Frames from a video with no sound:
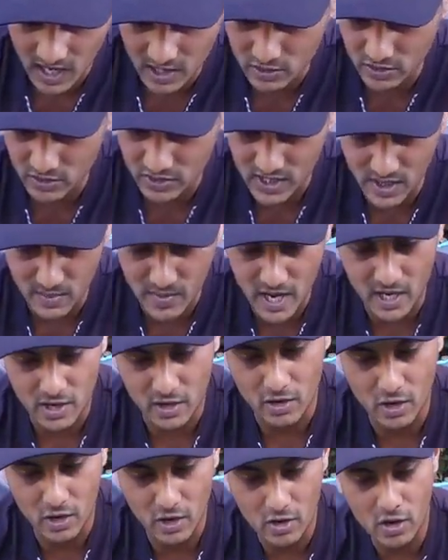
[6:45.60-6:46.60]
I do is I make
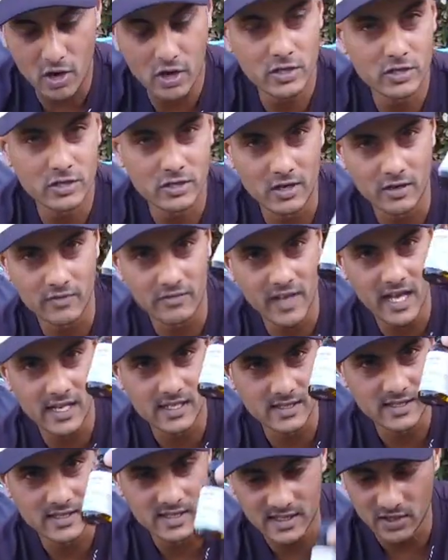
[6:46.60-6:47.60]
a concoction of
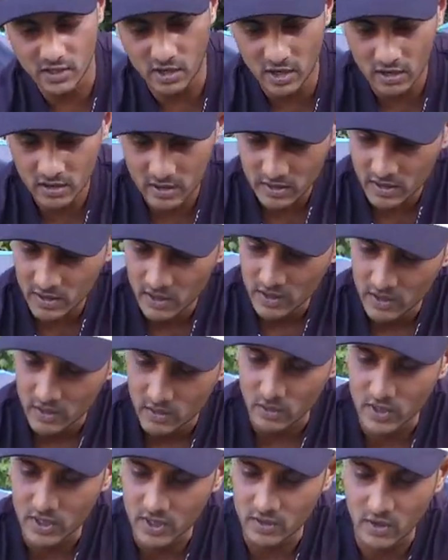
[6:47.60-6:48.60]
aniseed oil
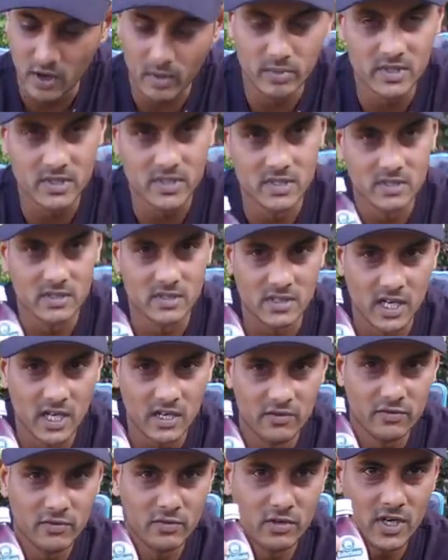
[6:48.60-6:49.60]
with Robertson's
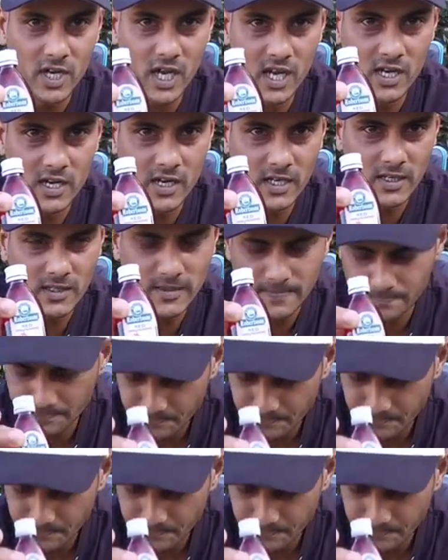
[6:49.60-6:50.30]
red food coloring,